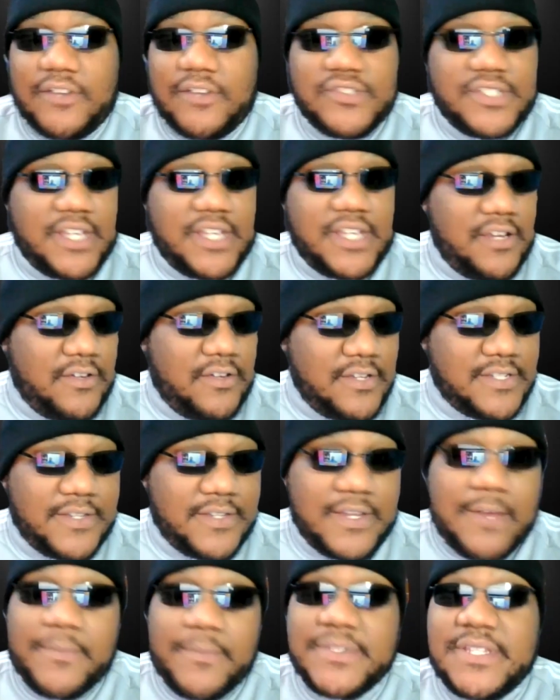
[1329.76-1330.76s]
and Coach Gill, I'm
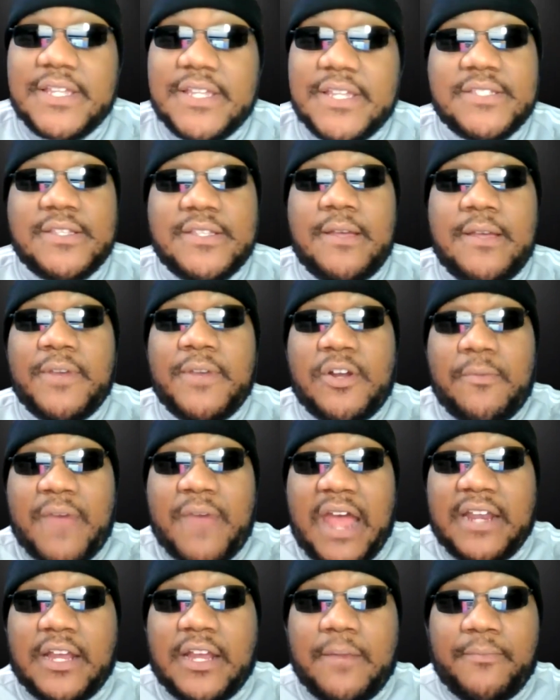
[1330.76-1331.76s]
gonna, I'm gonna go
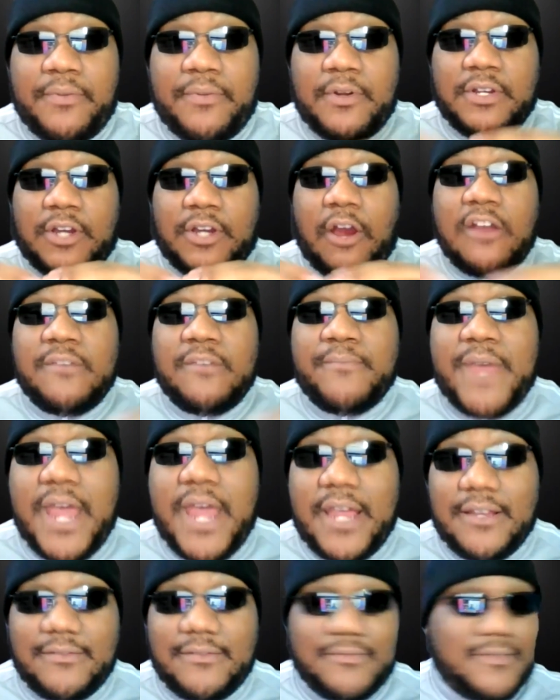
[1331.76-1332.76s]
behind for the curtain
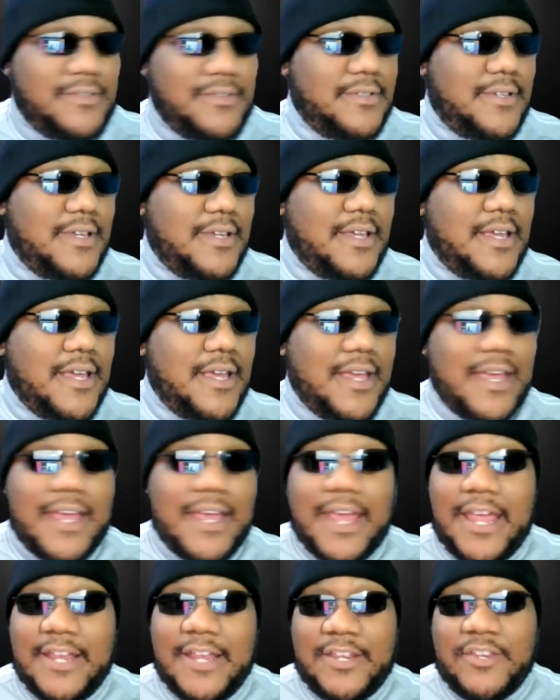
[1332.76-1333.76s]
back,
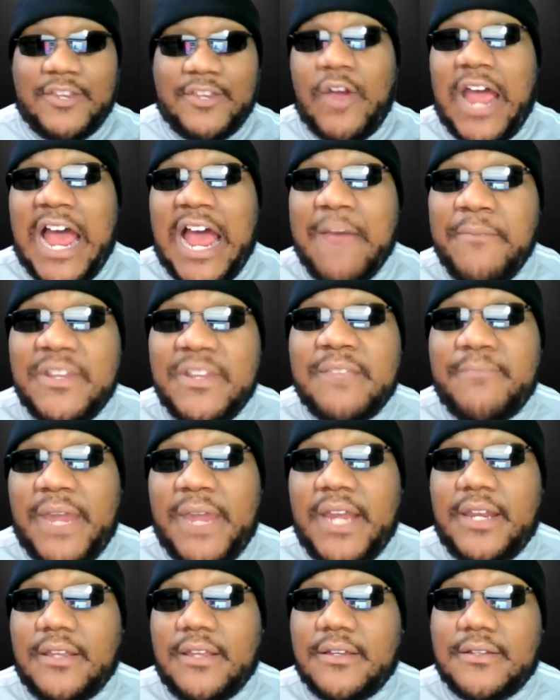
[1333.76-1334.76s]
and you know, I'm in the
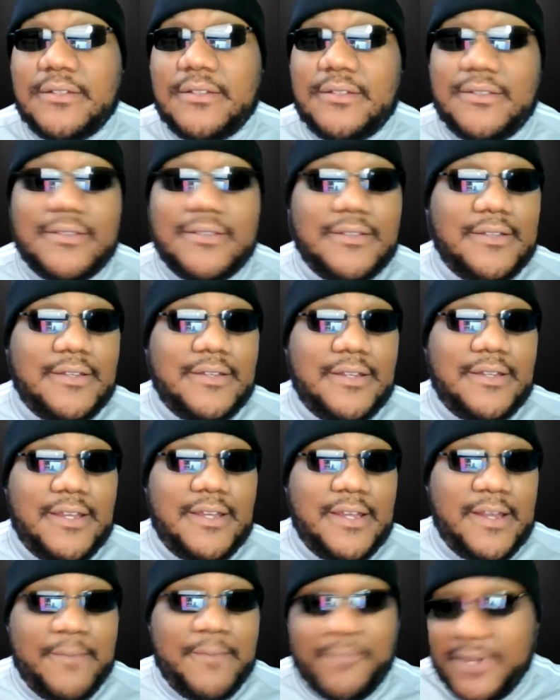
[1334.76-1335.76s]
media,
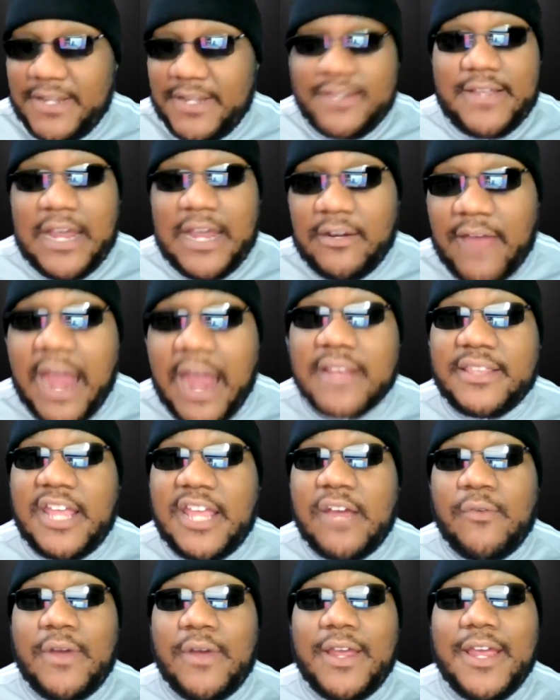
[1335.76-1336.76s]
but I don't
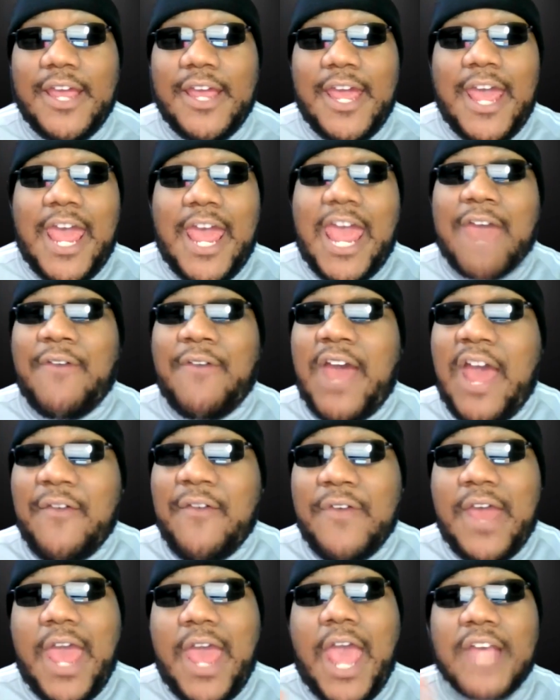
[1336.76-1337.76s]
act that way. Have I
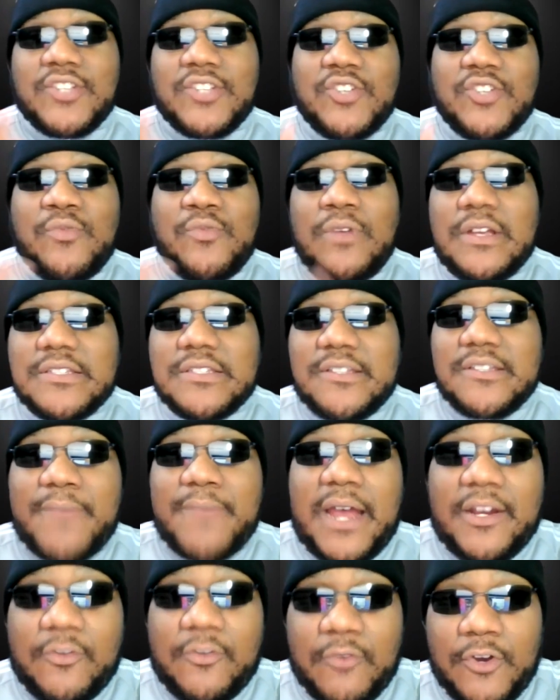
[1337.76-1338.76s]
ever asked you once
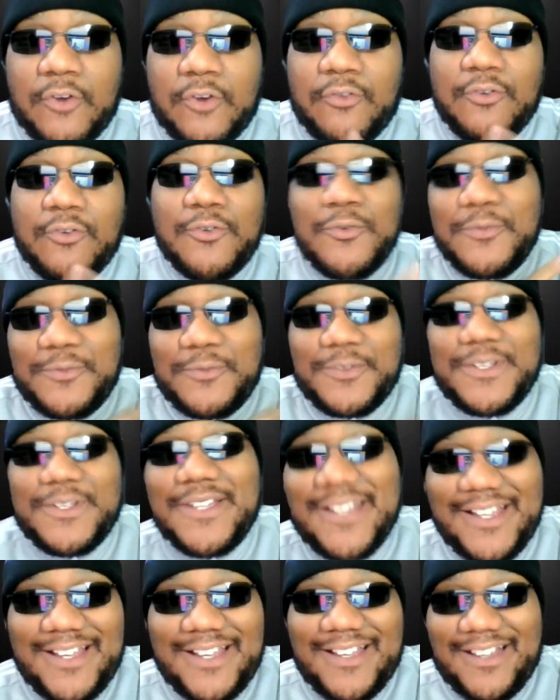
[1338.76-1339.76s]
about a recruit,
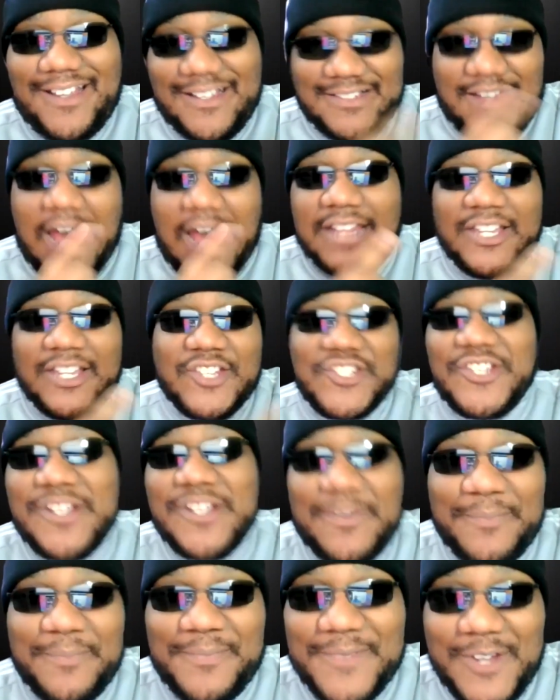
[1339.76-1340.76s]
a
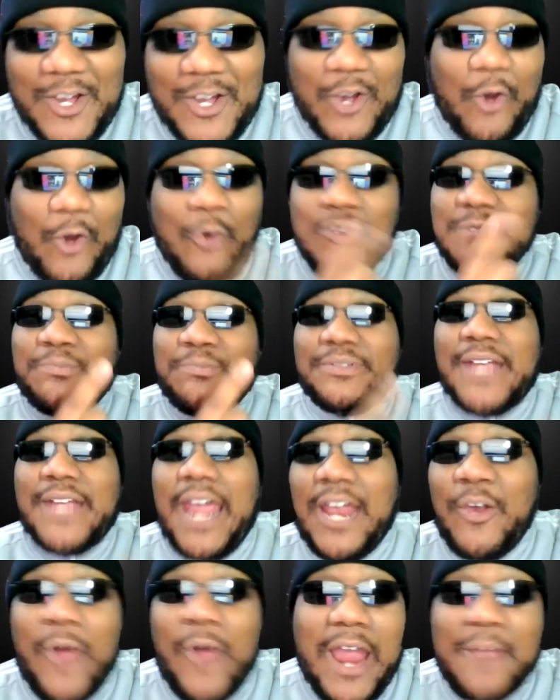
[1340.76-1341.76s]
scholarship, who's
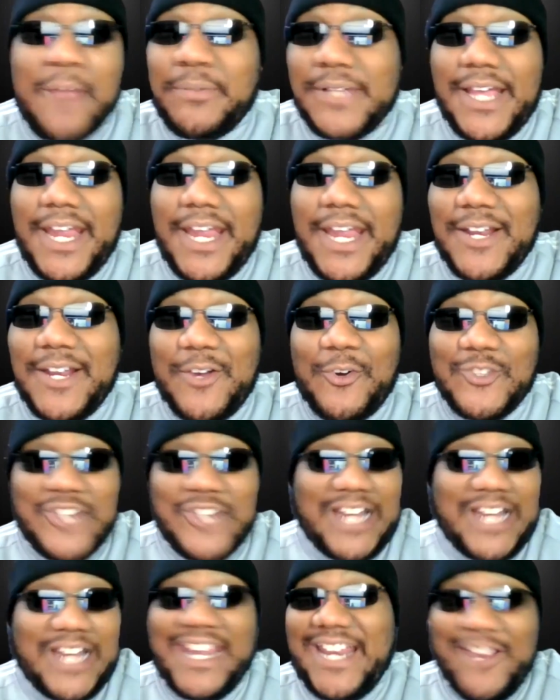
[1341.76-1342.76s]
playing, who ain't playing,
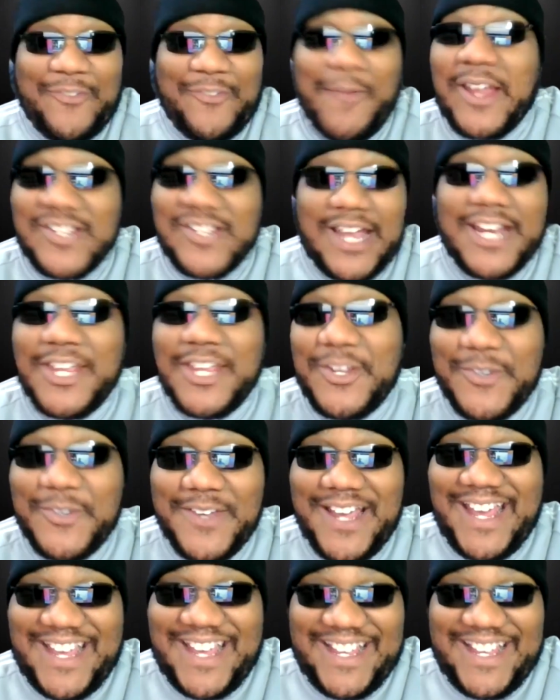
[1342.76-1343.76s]
I'm trying to get information out of you?